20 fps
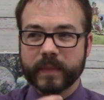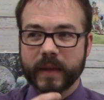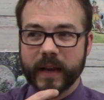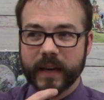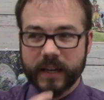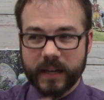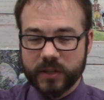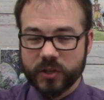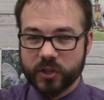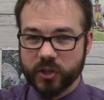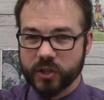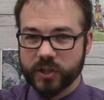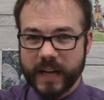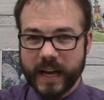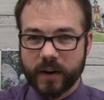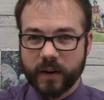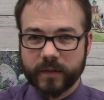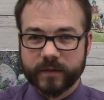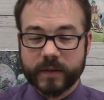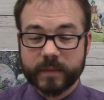And he doesn't just
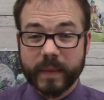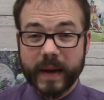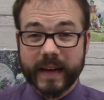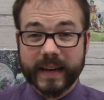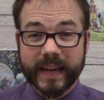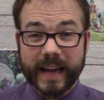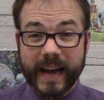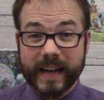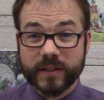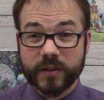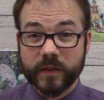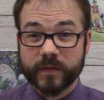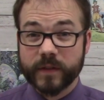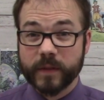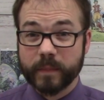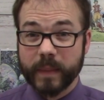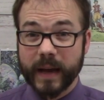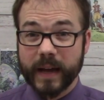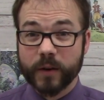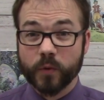head off to bed, he heads off
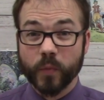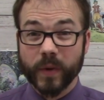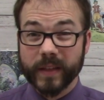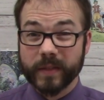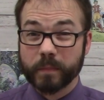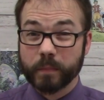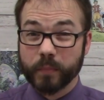to bed with